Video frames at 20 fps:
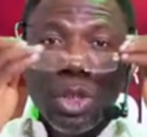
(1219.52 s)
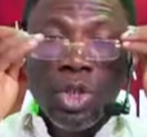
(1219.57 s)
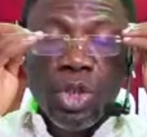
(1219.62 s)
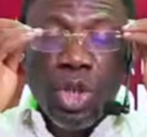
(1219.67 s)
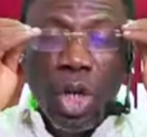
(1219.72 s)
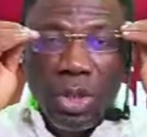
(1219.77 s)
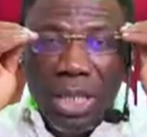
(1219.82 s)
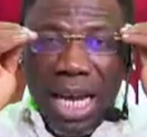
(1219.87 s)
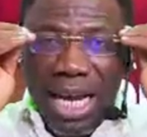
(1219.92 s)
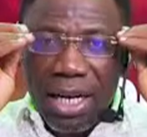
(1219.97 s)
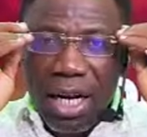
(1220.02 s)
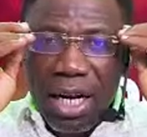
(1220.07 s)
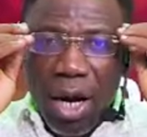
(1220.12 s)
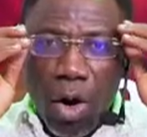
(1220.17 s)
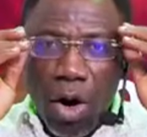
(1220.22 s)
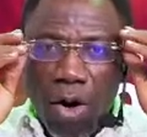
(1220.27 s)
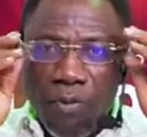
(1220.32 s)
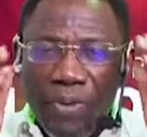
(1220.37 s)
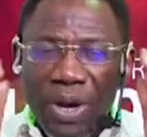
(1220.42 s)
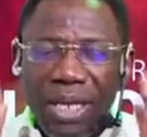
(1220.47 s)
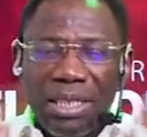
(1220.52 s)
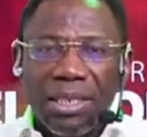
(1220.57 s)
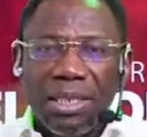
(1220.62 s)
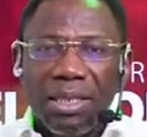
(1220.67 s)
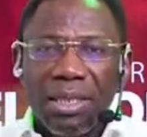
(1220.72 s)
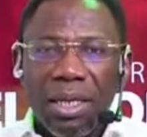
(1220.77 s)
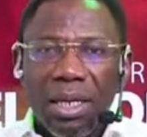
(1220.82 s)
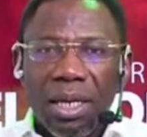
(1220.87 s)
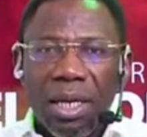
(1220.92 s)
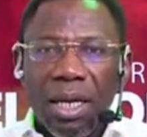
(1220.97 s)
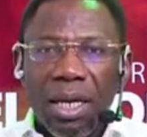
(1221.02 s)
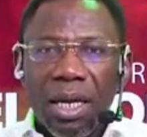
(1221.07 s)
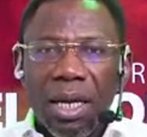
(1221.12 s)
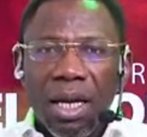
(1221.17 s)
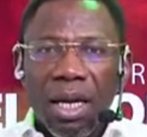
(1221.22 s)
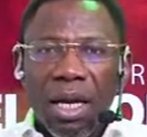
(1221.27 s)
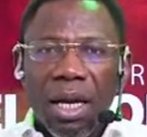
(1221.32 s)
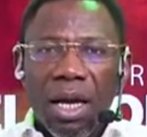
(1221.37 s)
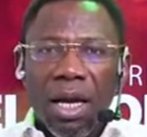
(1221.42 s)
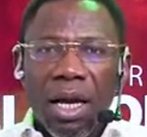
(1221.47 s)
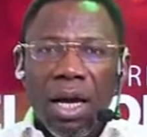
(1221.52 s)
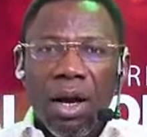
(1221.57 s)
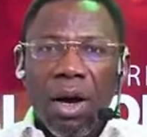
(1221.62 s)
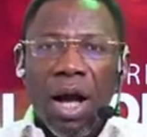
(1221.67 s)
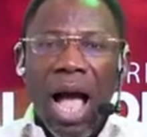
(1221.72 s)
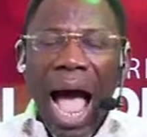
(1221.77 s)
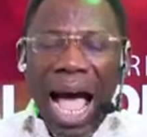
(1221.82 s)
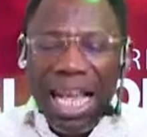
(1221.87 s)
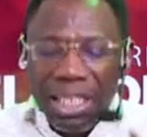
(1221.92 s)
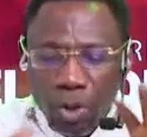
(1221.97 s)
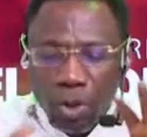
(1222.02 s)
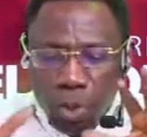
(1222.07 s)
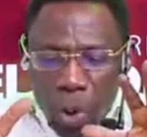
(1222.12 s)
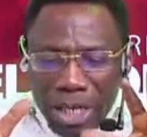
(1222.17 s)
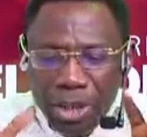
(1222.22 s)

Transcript: So take note of this. As